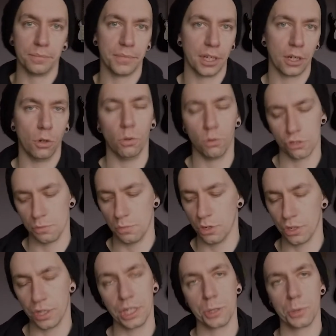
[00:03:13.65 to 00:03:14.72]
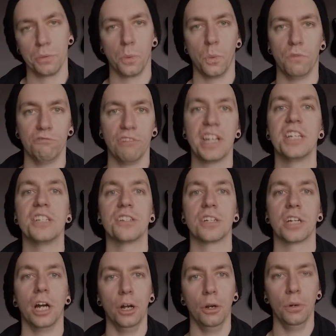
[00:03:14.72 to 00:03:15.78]
They've got awesome hoodies ready to
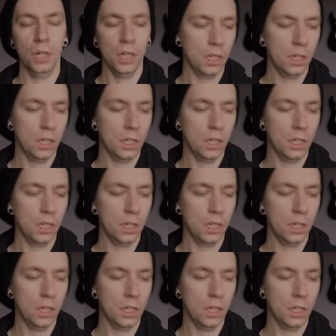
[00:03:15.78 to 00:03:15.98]
go.